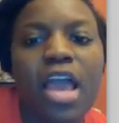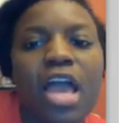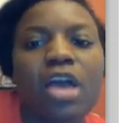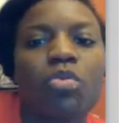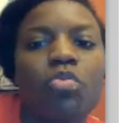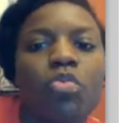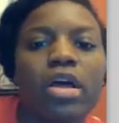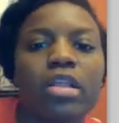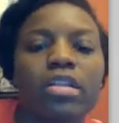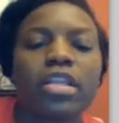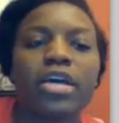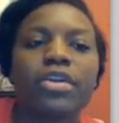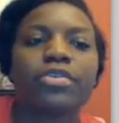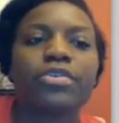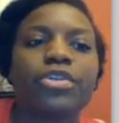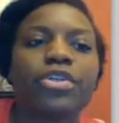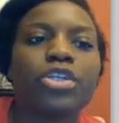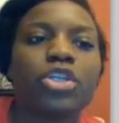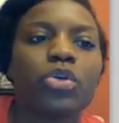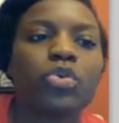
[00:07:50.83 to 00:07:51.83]
And what letter
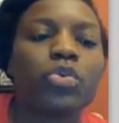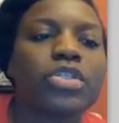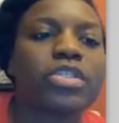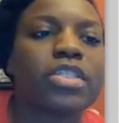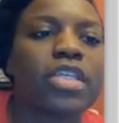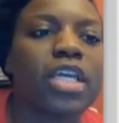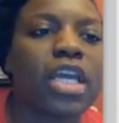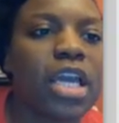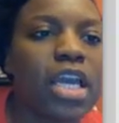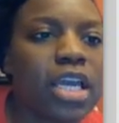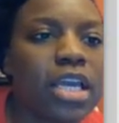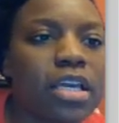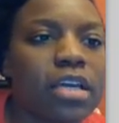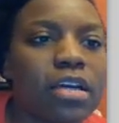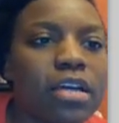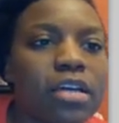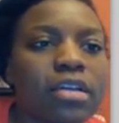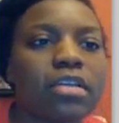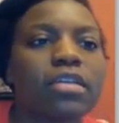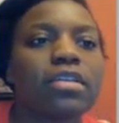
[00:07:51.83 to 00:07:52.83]
do you
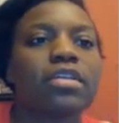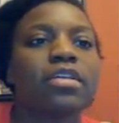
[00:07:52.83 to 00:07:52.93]
see?